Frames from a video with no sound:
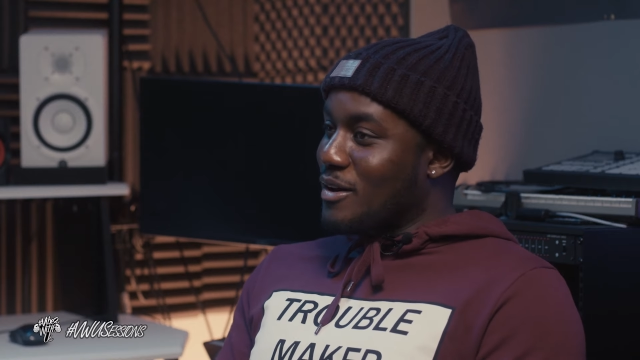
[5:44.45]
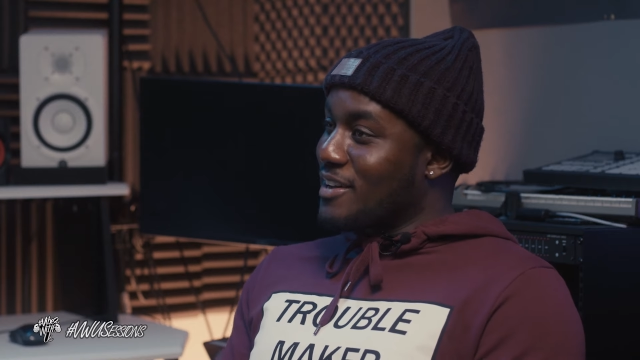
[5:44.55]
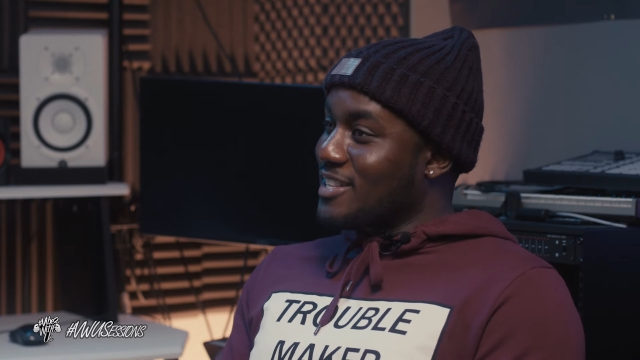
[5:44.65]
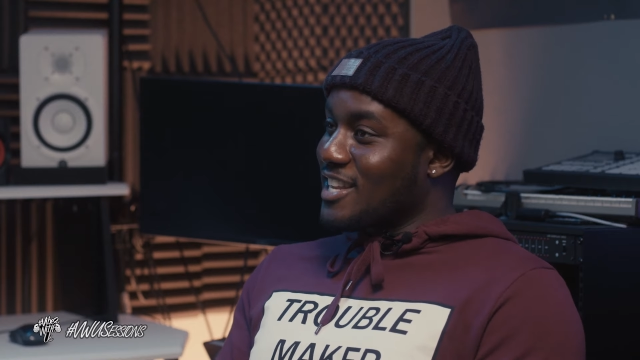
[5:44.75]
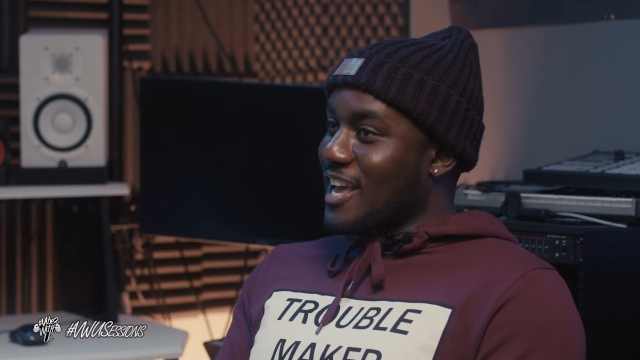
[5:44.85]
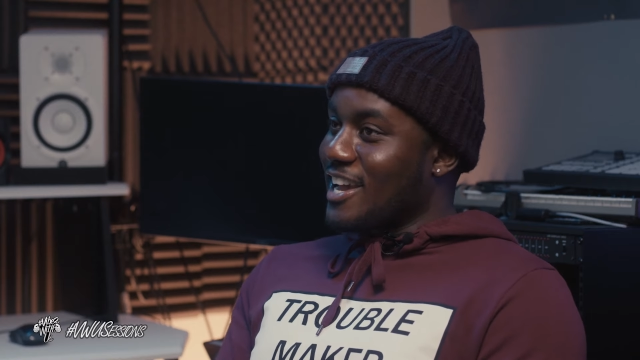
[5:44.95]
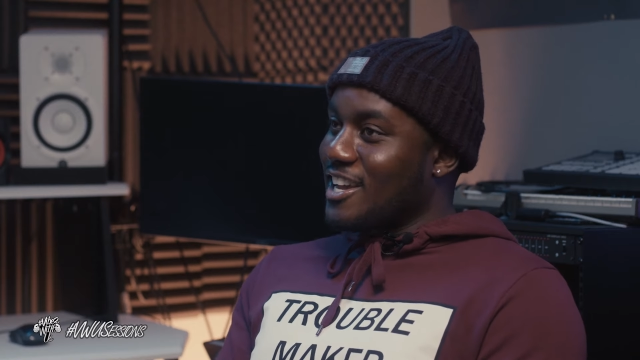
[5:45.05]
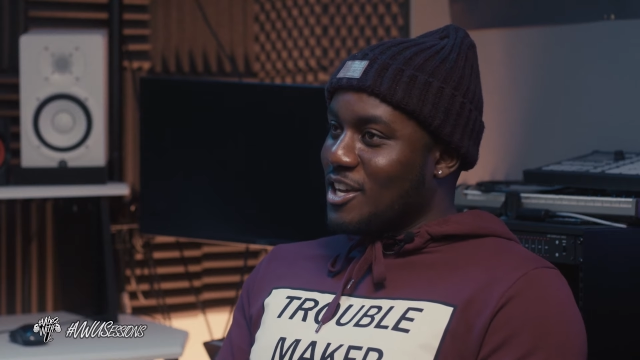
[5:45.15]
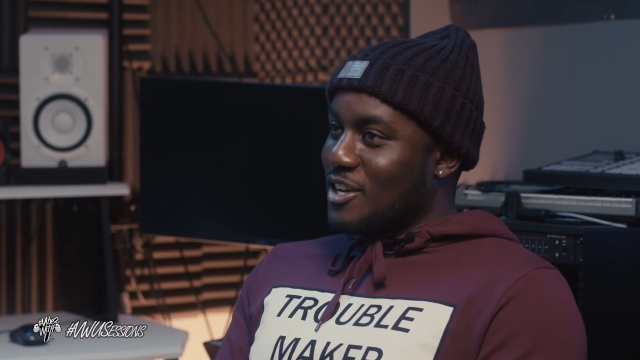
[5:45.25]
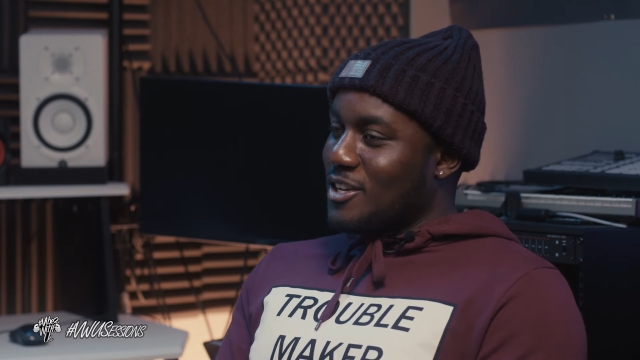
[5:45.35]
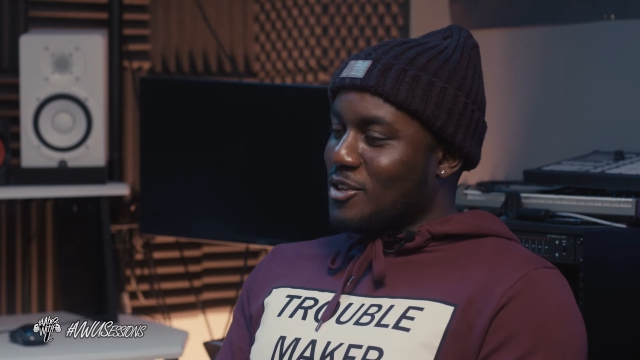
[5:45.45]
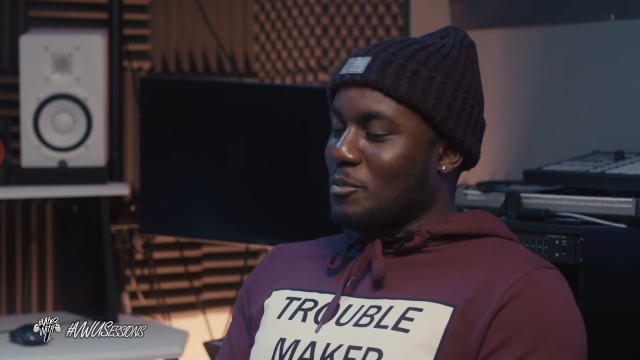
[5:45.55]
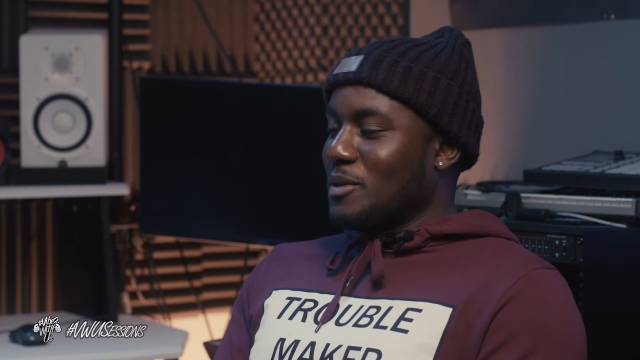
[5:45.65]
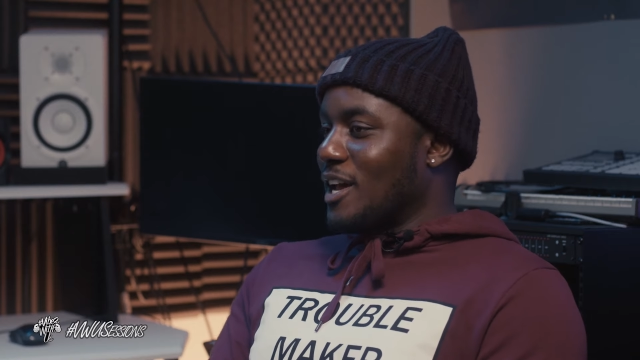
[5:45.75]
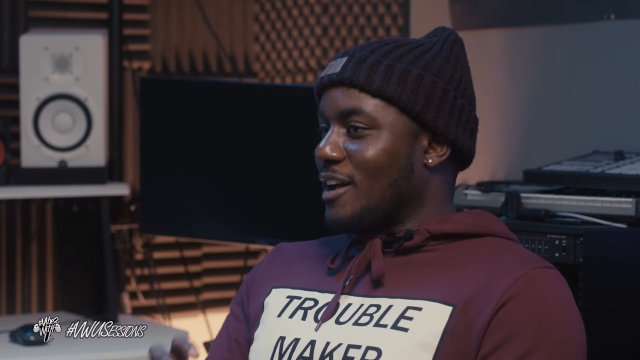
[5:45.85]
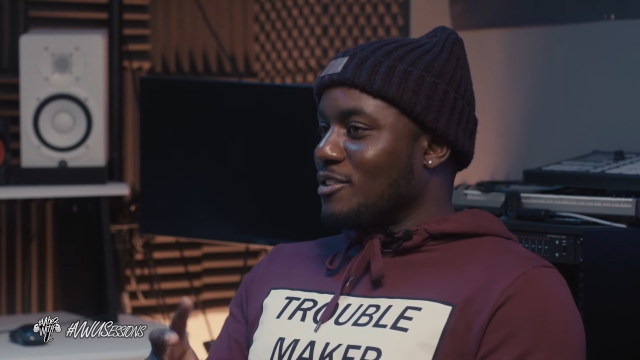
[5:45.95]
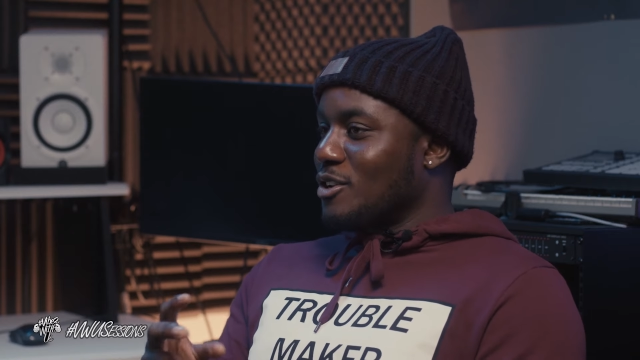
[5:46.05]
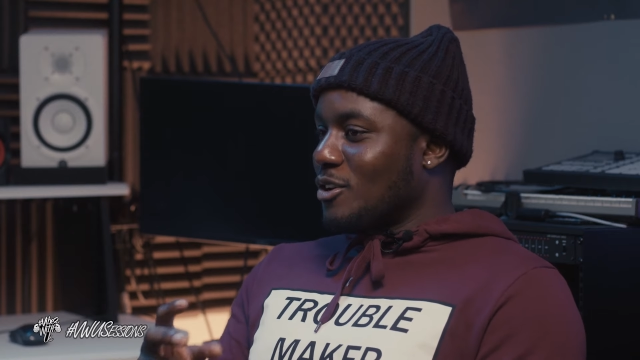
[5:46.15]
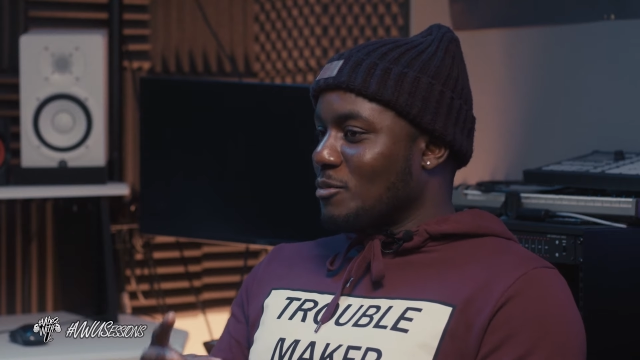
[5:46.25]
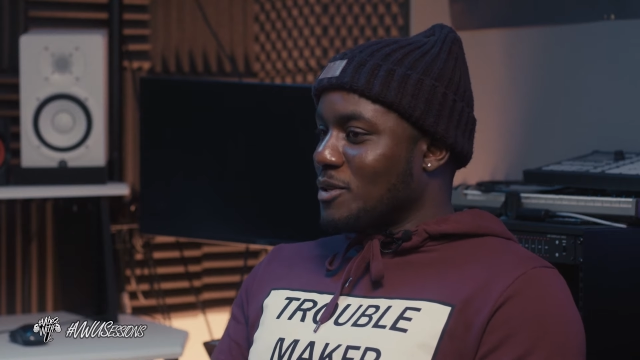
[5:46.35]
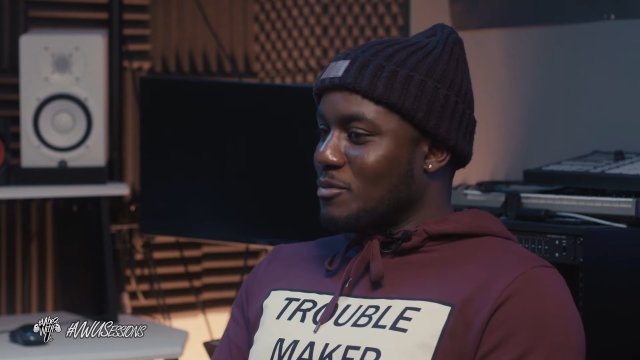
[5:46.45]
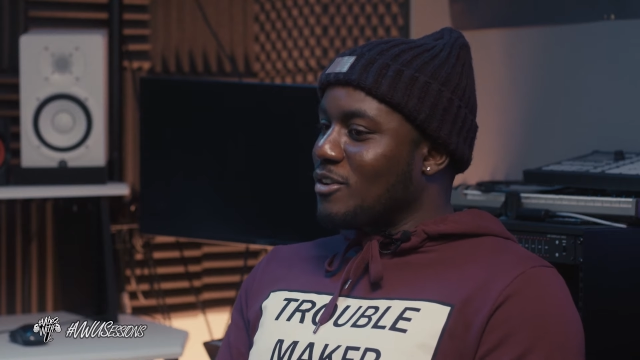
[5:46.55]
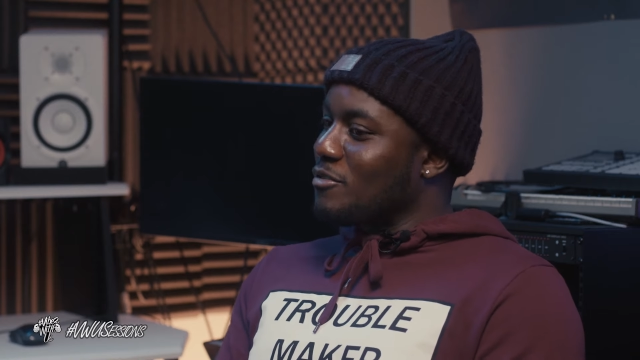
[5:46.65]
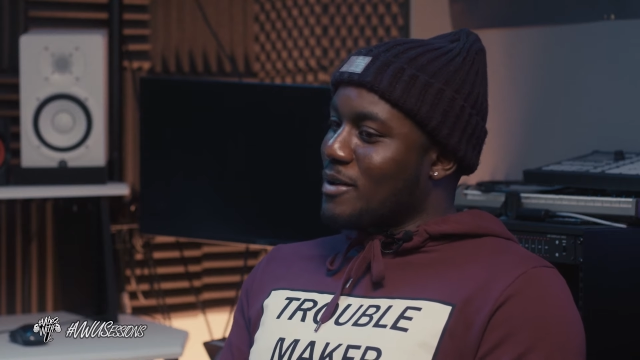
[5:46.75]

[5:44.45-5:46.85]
I've had to like not be like I have to lock people off,